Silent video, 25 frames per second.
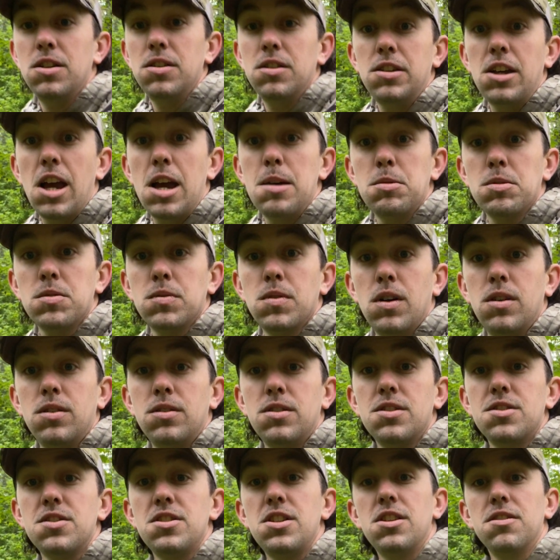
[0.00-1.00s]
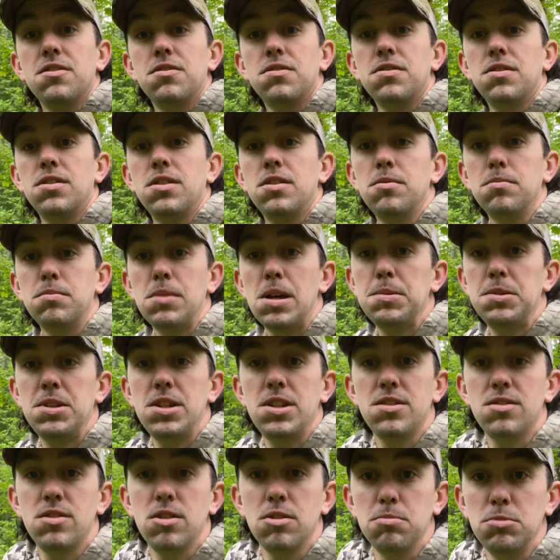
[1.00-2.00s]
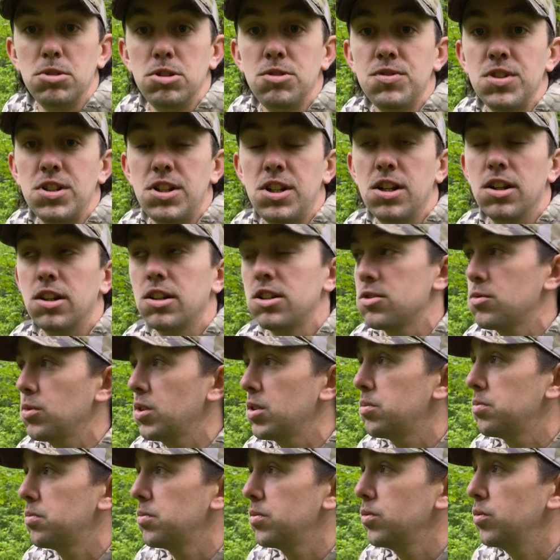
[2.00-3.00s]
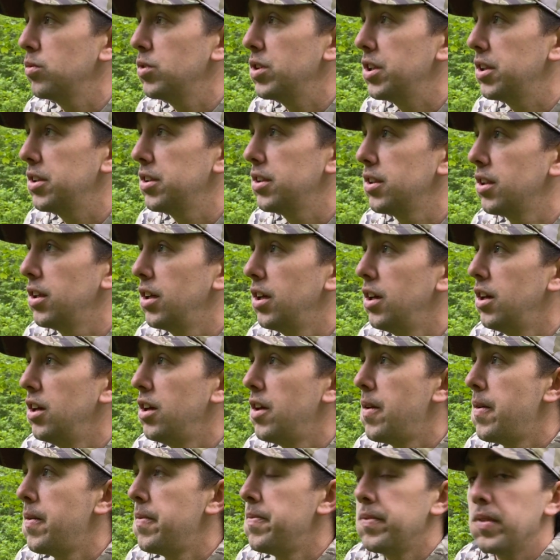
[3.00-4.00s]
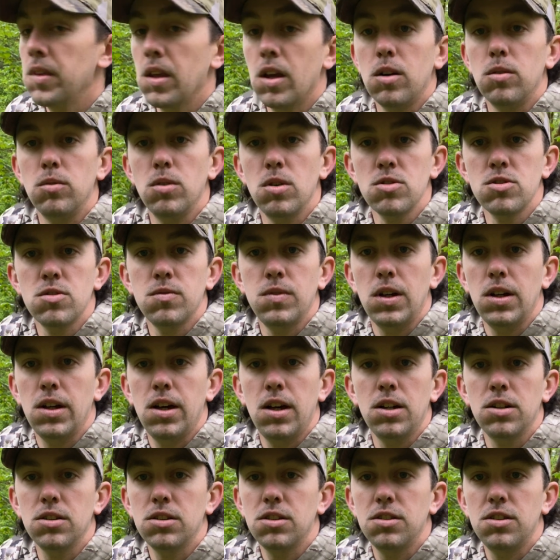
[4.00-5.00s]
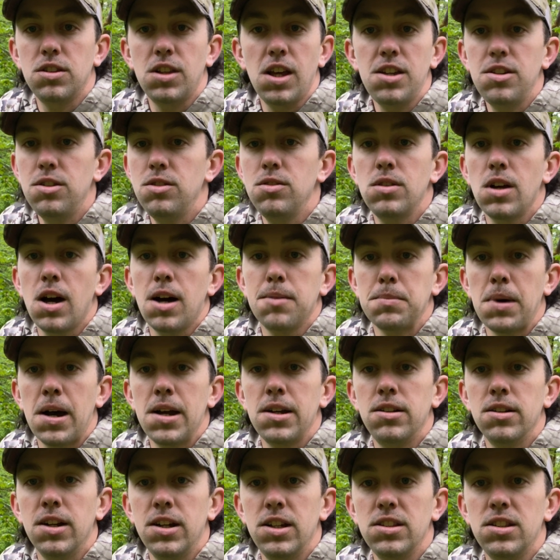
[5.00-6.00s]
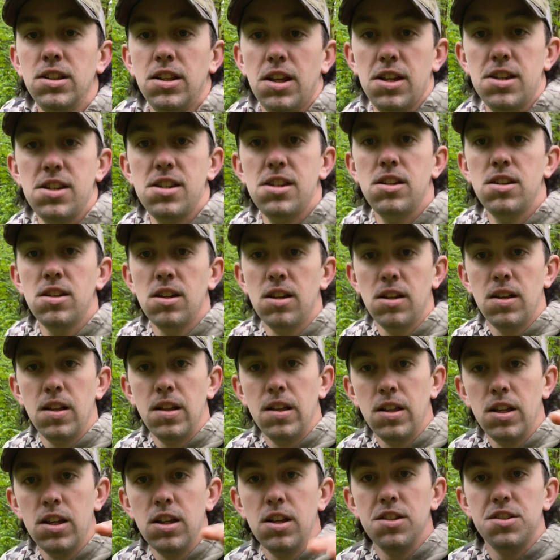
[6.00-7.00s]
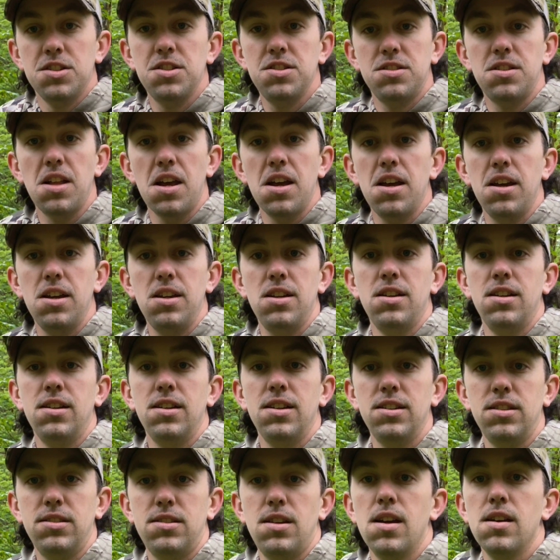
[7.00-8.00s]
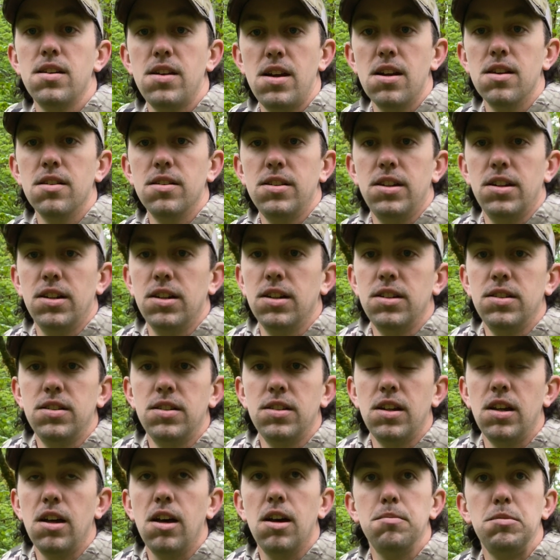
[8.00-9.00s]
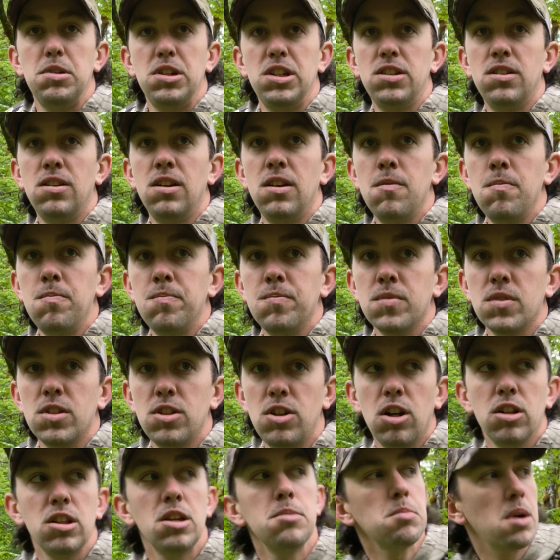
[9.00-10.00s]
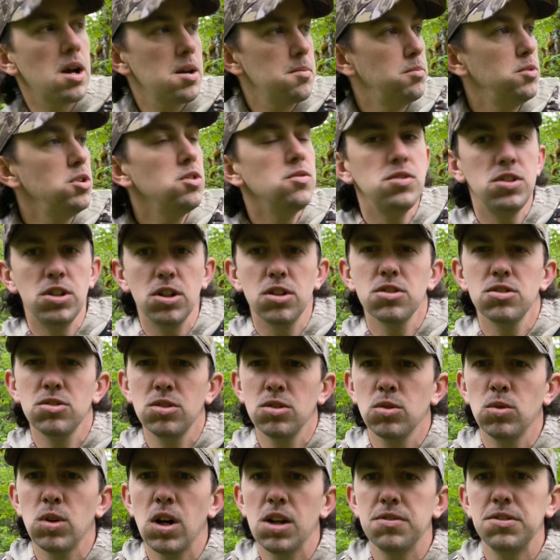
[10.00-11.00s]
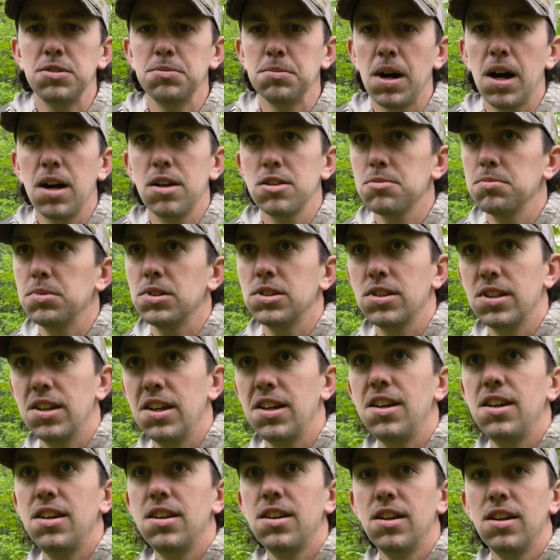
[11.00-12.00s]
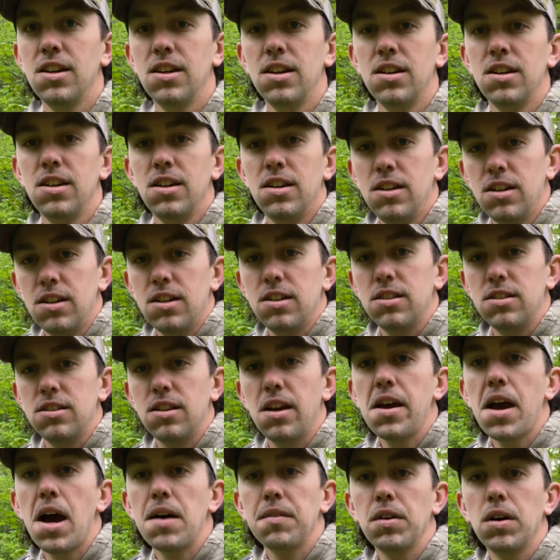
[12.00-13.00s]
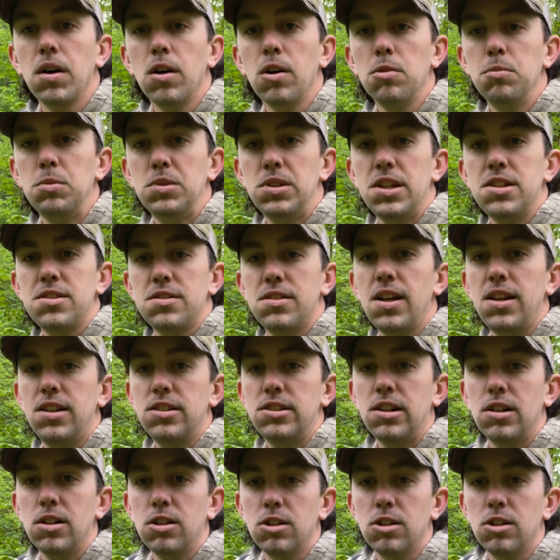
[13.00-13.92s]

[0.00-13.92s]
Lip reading: cameras falling, to see if maybe he still moves in here. Because with Roosevelt elk, they do not migrate, they stay in their area. I mean, they might move still quite a few miles, but they have a home, and they stay in that